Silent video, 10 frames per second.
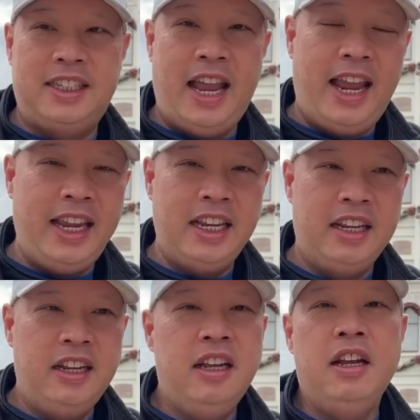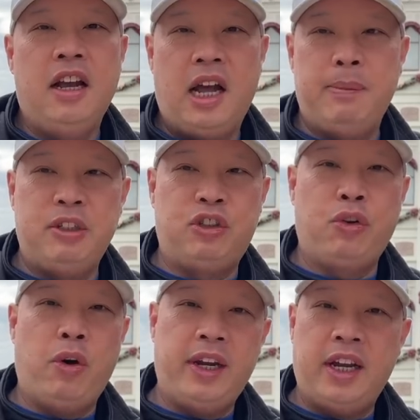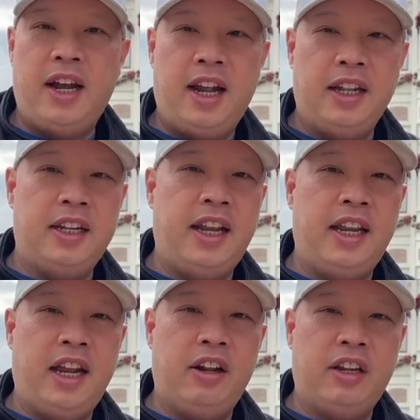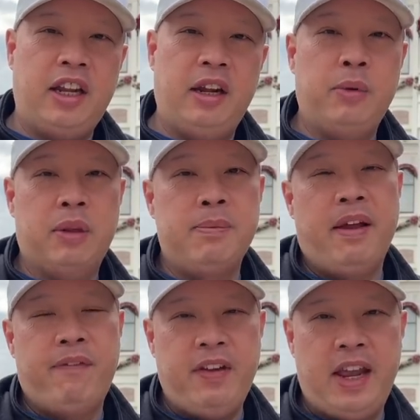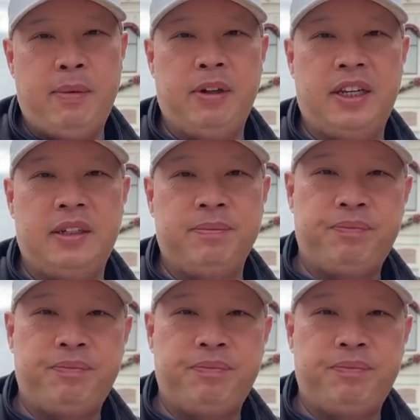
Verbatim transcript: day. I'm enjoying a holiday out here with my family.